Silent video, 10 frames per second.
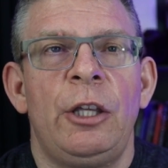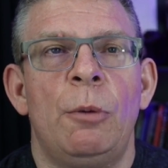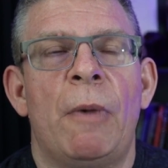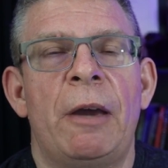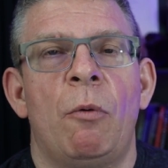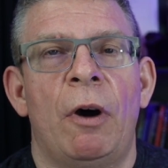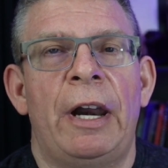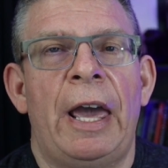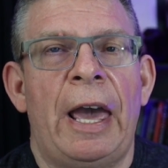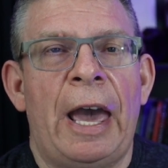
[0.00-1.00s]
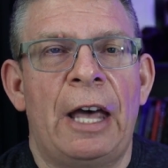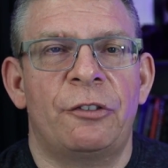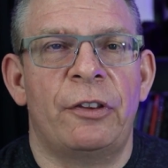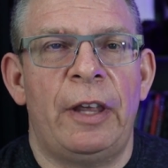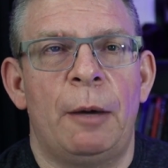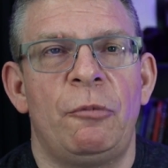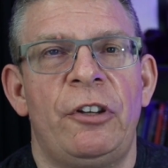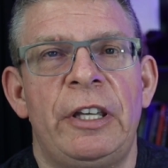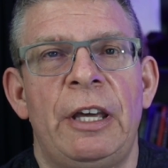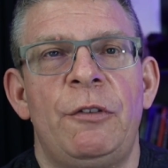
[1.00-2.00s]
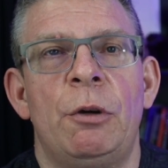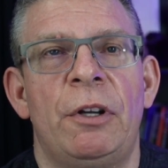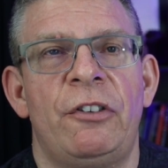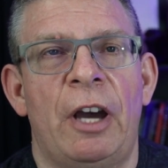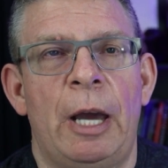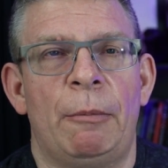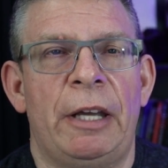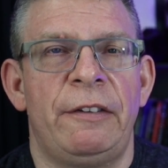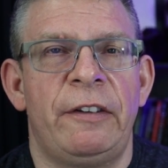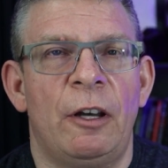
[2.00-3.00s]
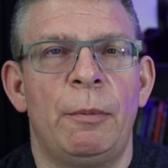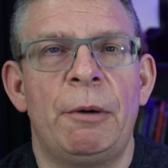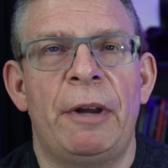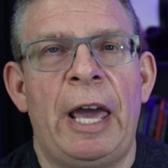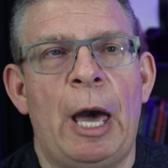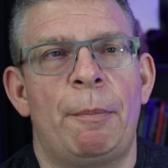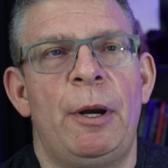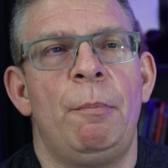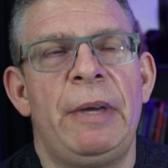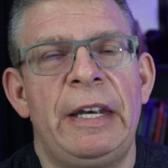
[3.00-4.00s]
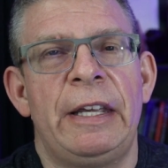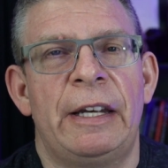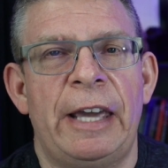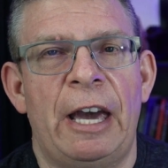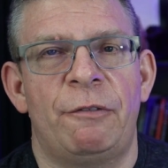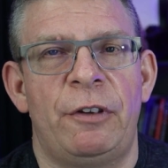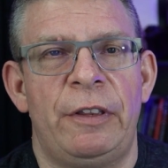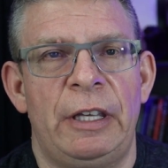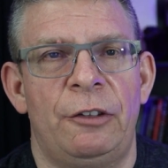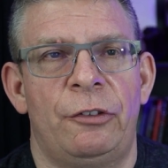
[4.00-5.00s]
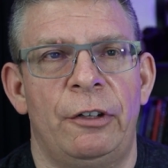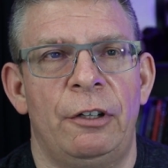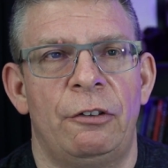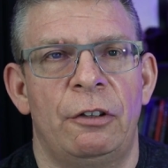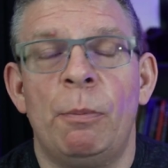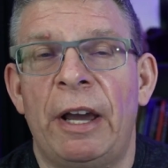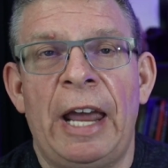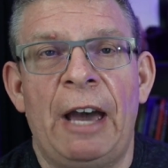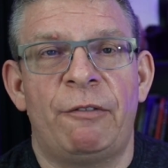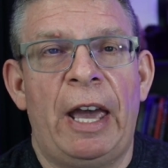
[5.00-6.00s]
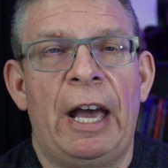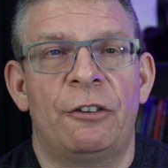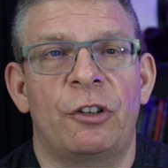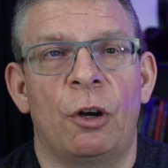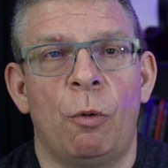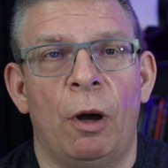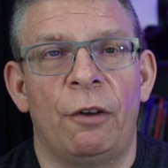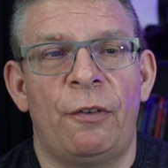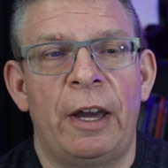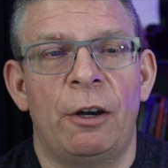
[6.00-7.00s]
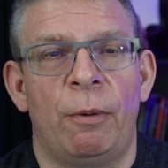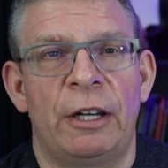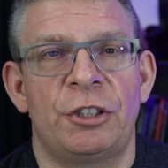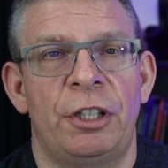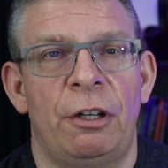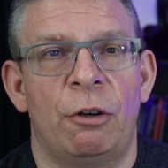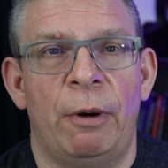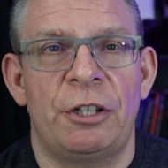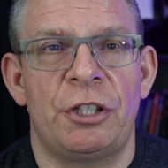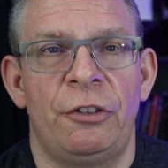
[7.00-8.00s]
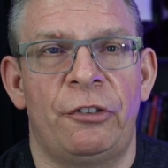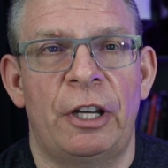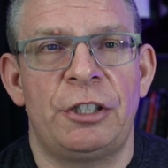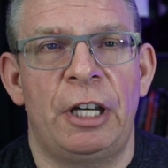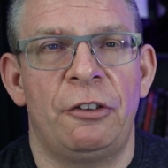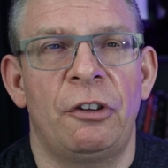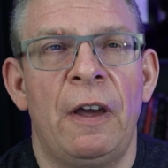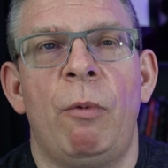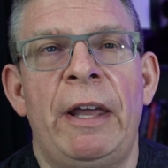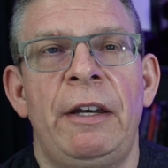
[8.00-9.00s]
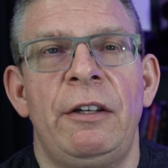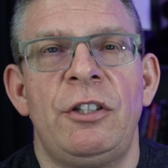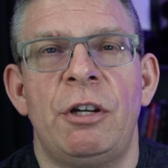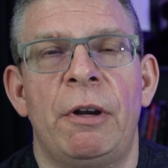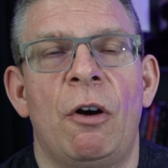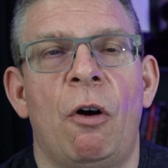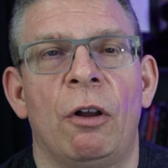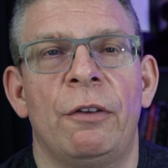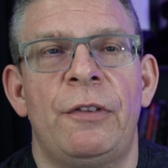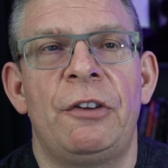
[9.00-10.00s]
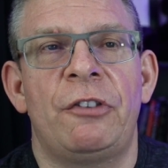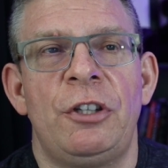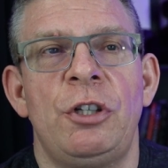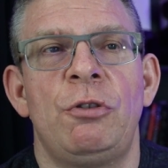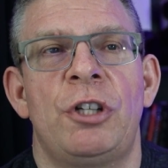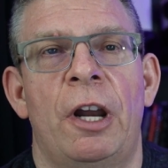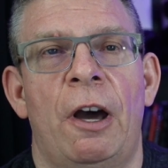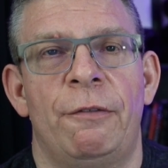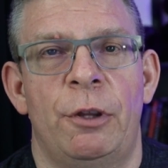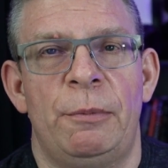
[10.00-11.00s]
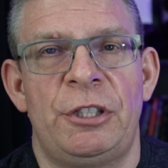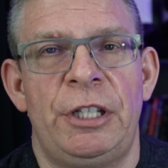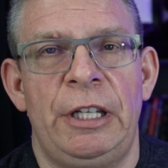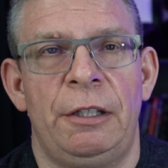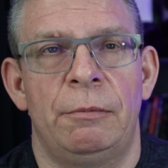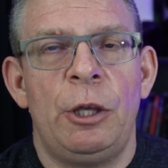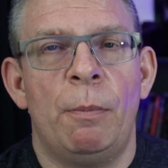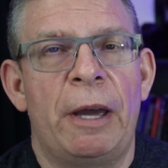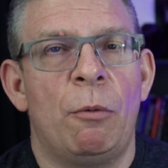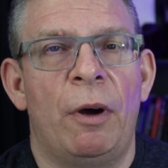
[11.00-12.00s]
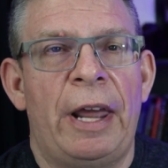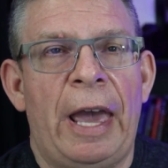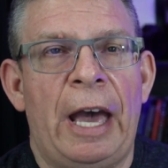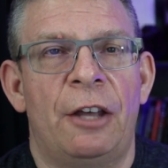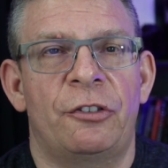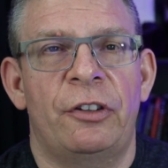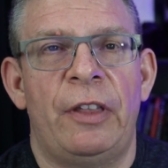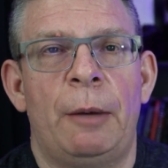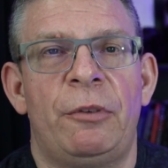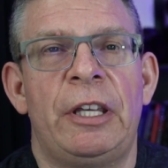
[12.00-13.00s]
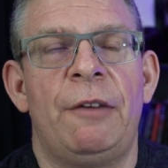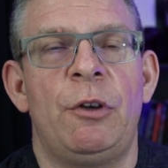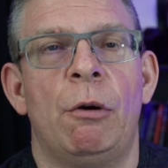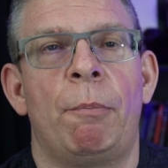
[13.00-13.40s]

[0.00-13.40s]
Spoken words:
you might want to ask them to give you a timeline. Tell me what happened immediately after the incident. You might have to ask a qualifying question such as, when during all of this did you shut off the machine? You might want to ask them to give you